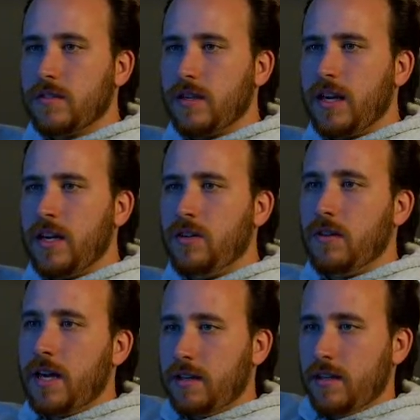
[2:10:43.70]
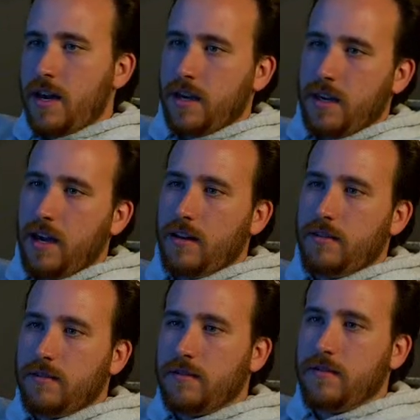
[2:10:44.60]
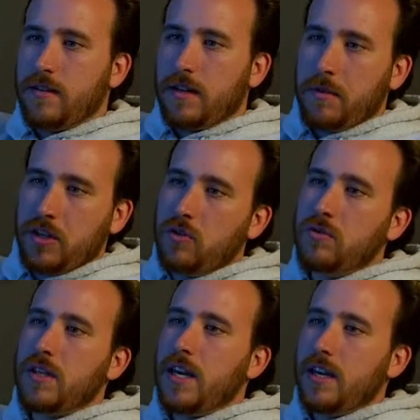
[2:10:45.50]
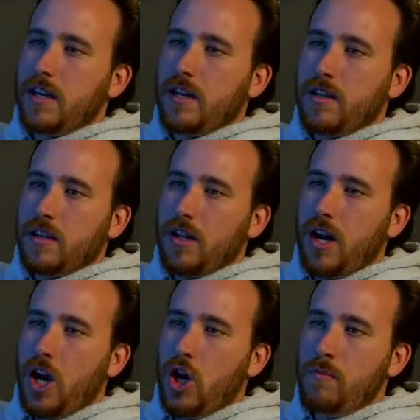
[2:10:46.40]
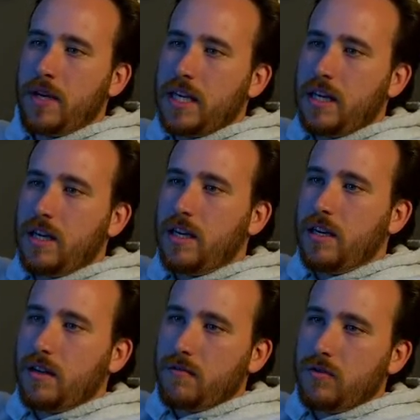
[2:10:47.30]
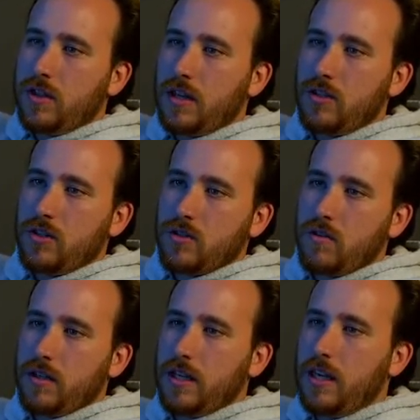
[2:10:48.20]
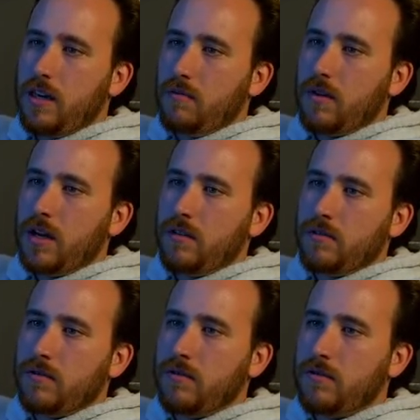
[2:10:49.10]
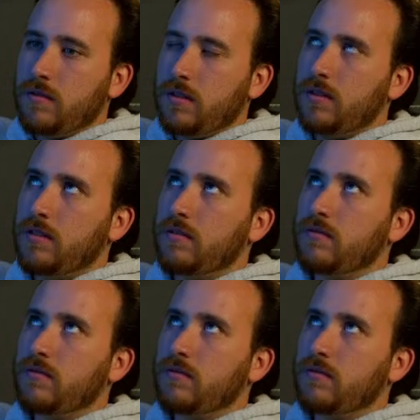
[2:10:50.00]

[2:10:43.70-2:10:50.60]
Can I do that? Yeah, I can. I'm going to use a Luma key, which I think is just called a key, right? Or